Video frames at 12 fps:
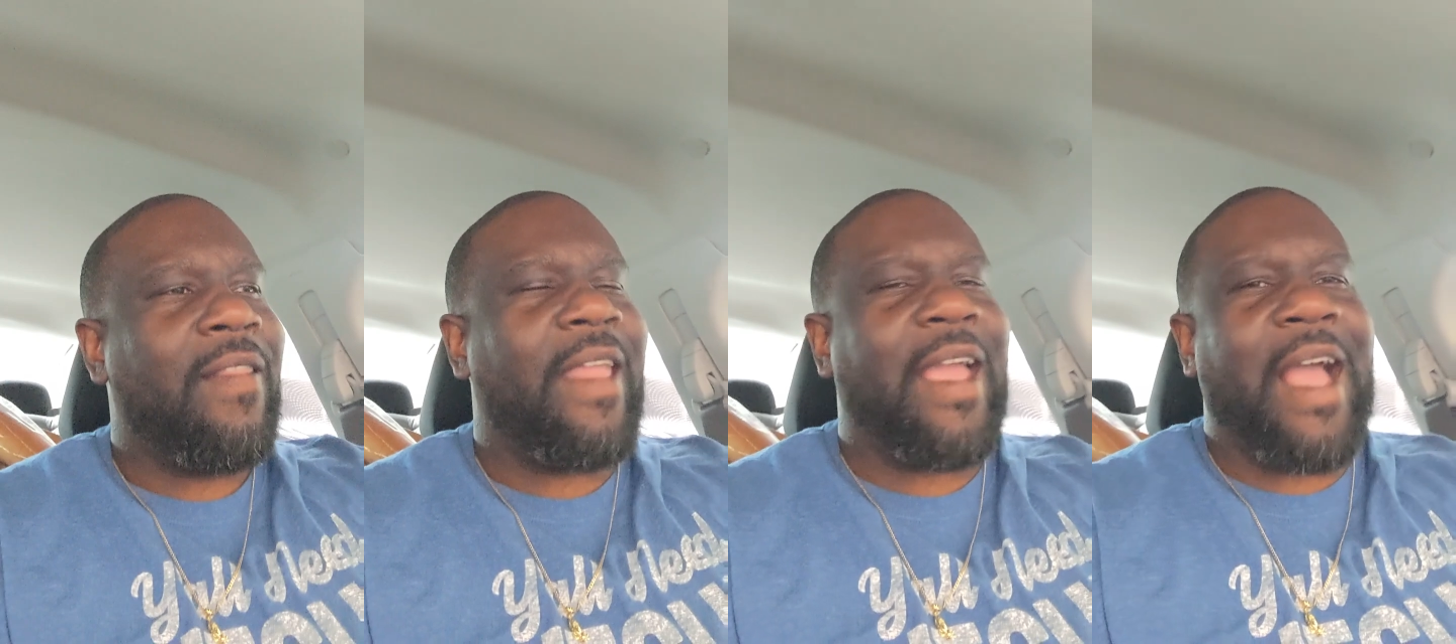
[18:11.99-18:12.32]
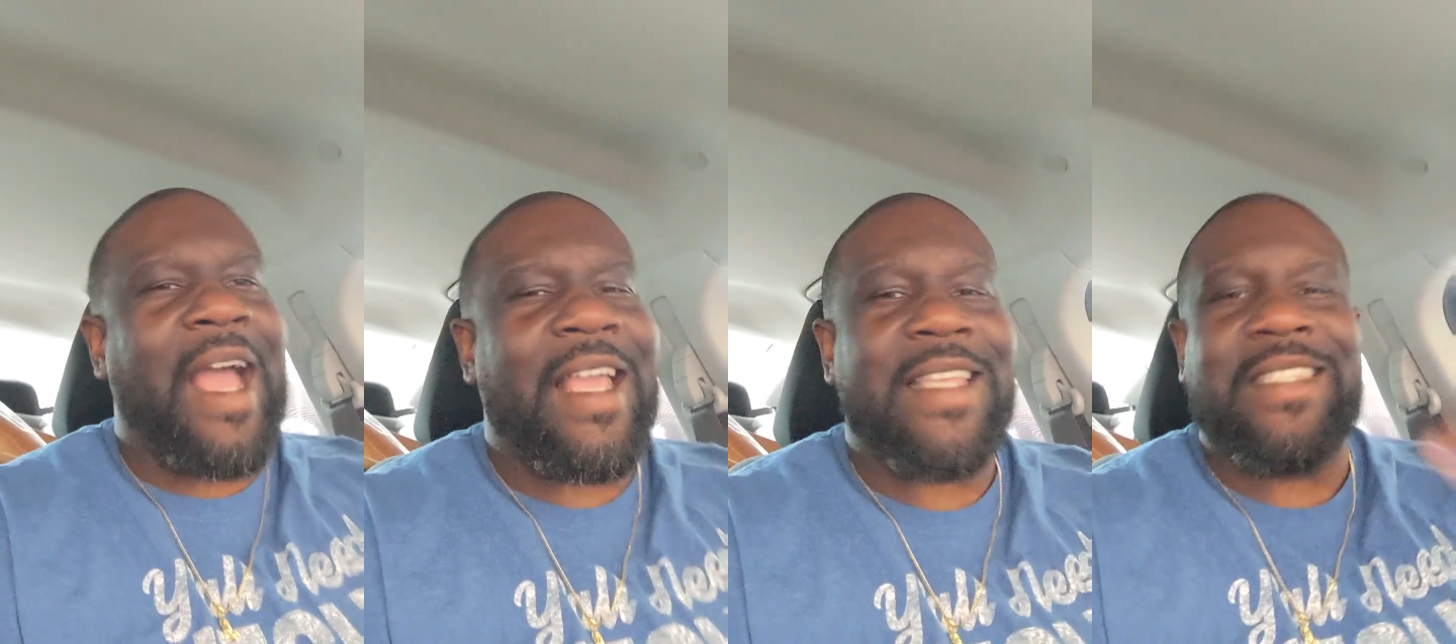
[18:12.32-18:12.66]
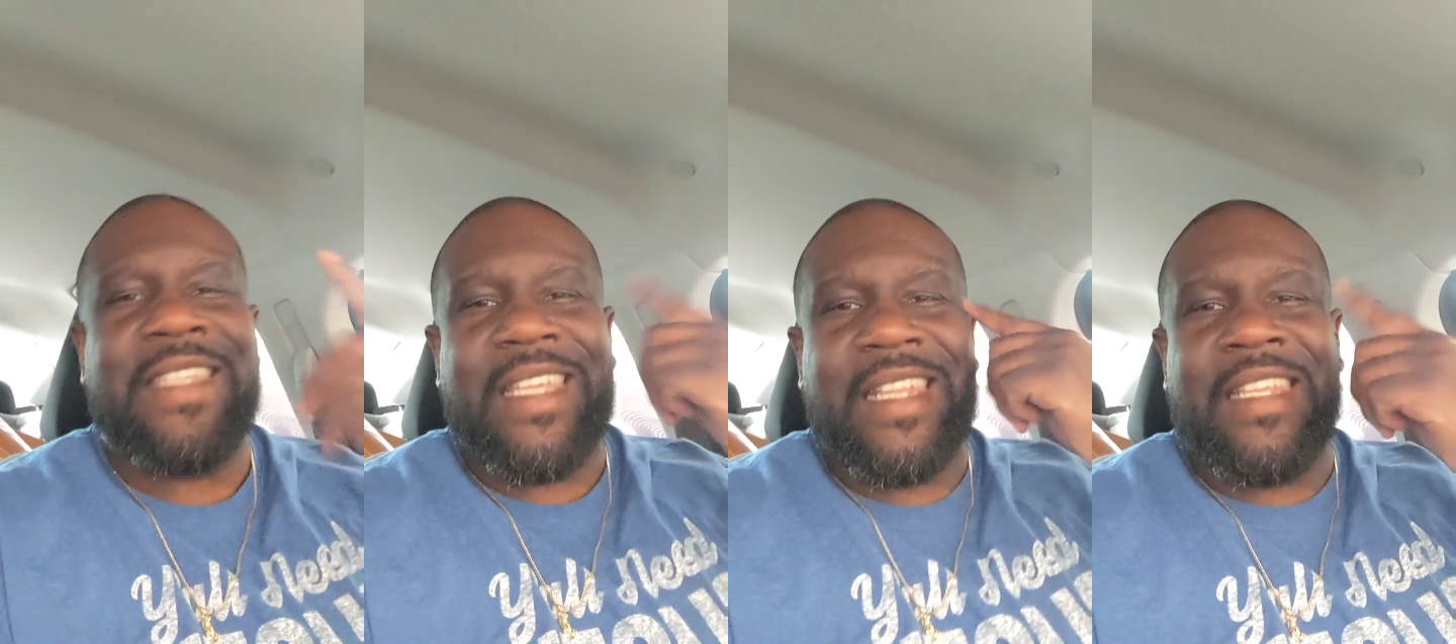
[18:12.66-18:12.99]
like I could
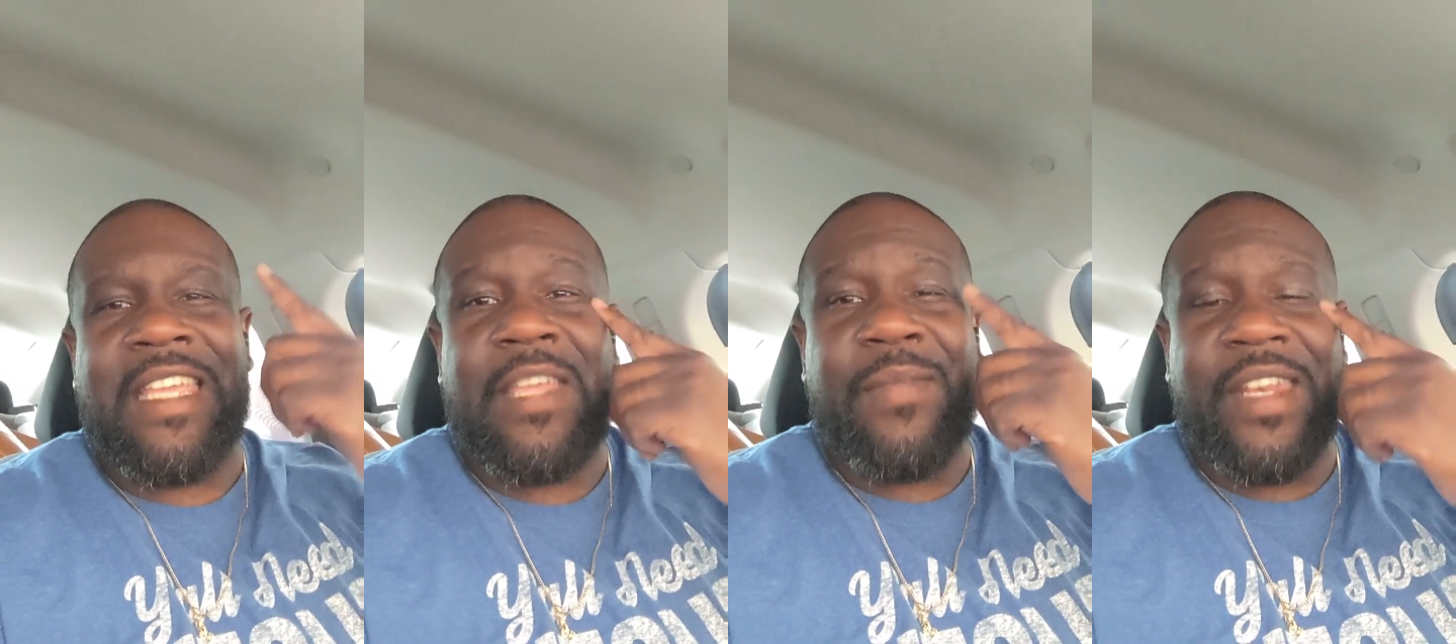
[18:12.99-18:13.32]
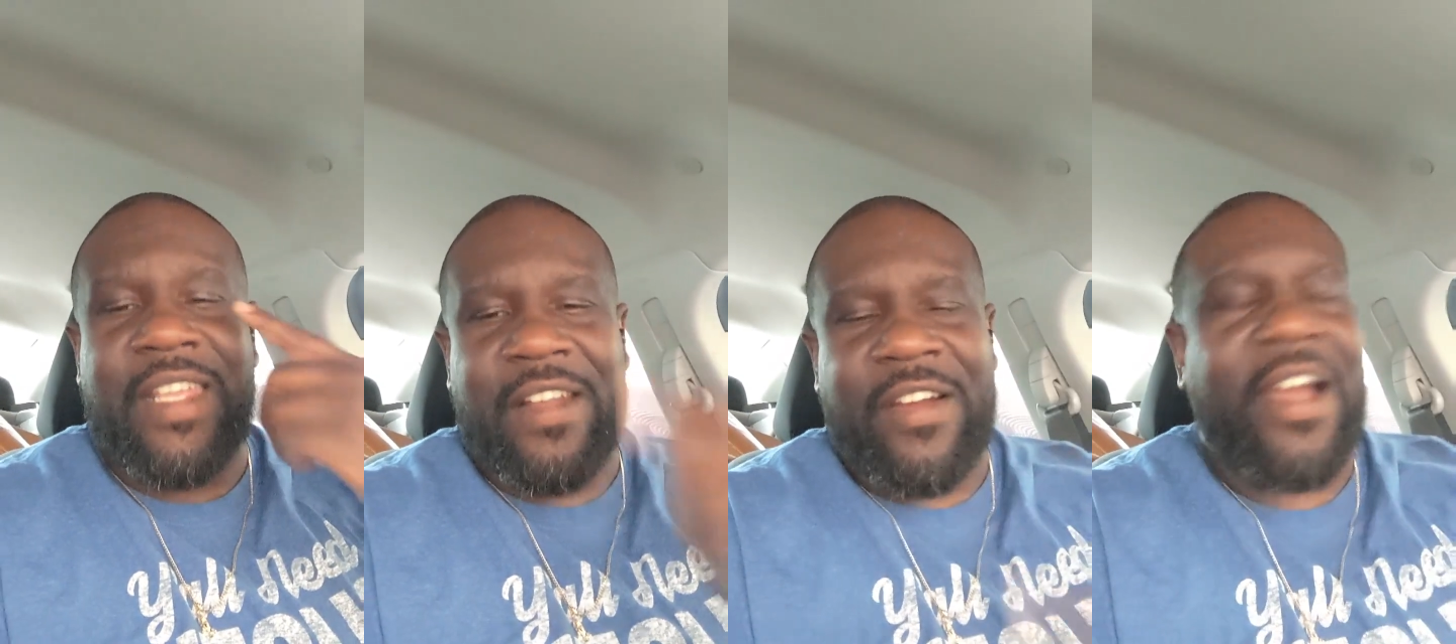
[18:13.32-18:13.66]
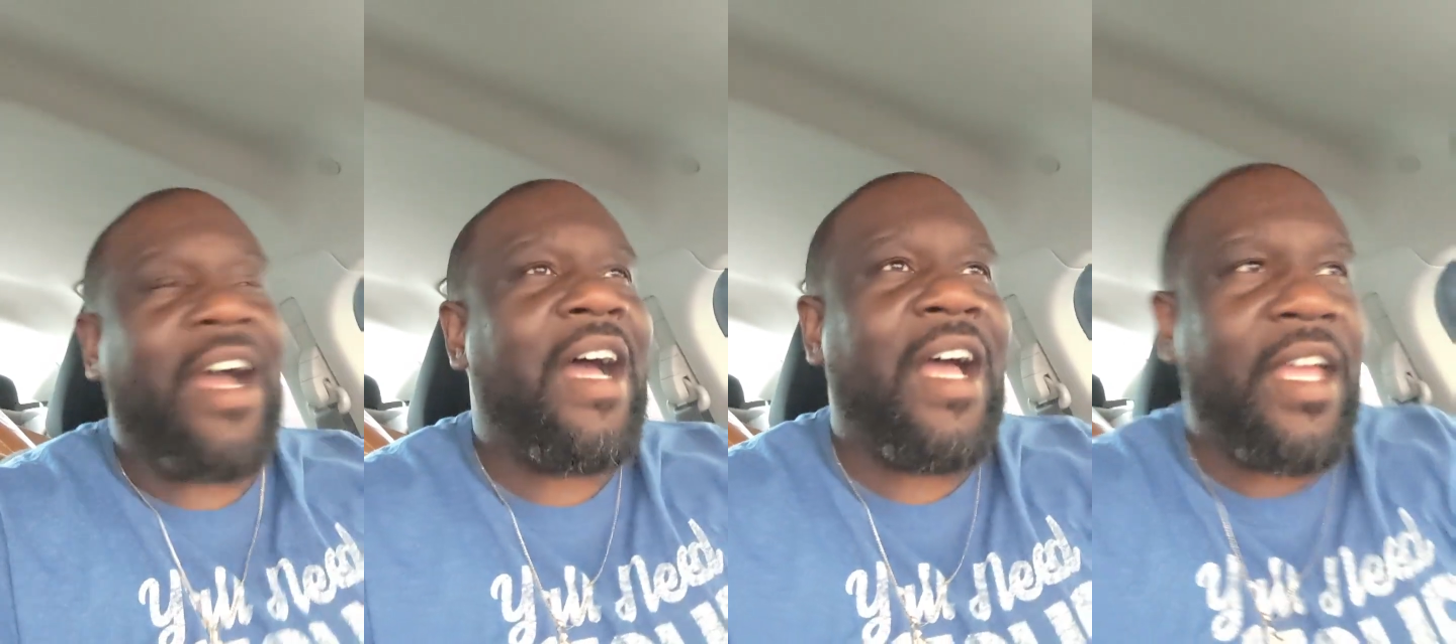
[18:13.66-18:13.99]
see the demon in her
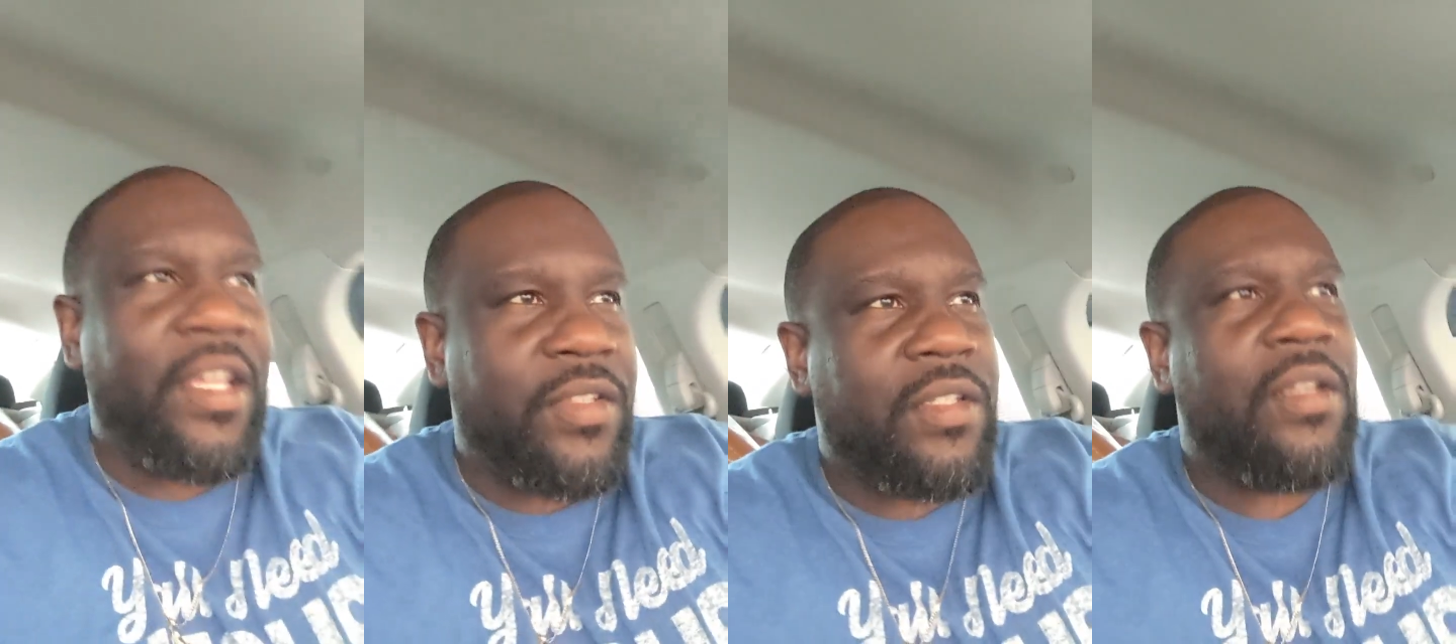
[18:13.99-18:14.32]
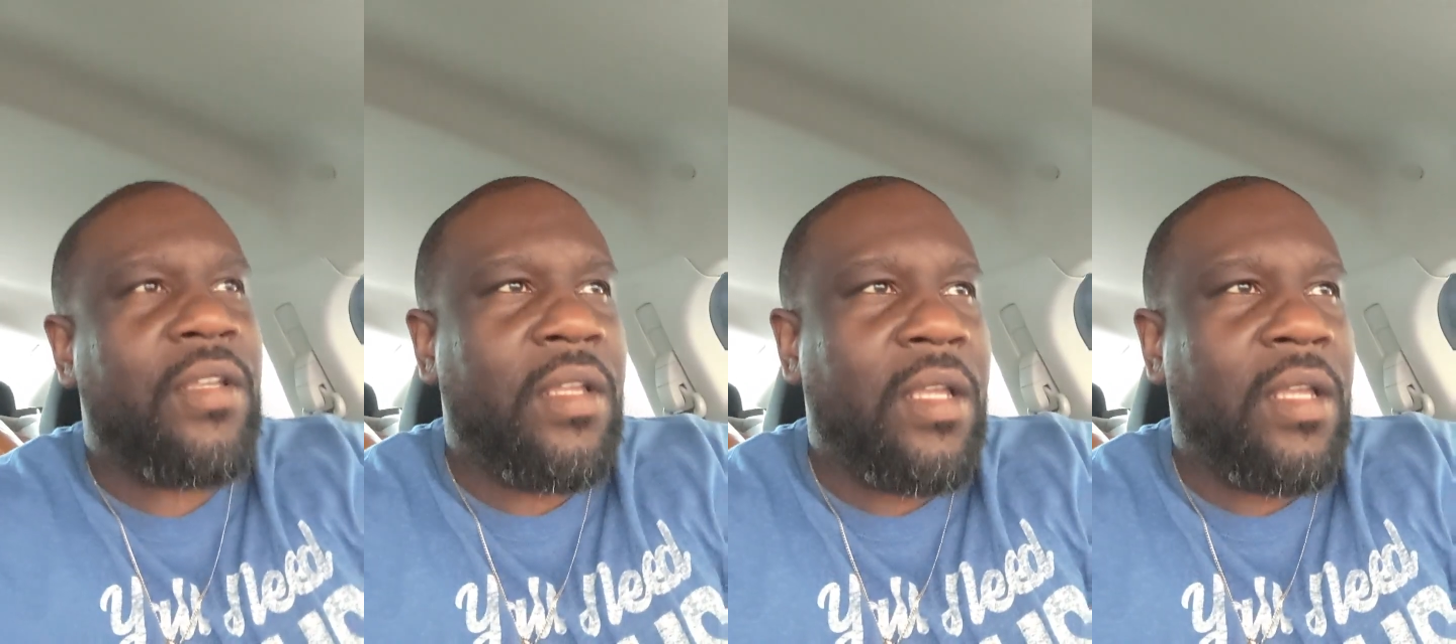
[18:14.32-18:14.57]
eyes.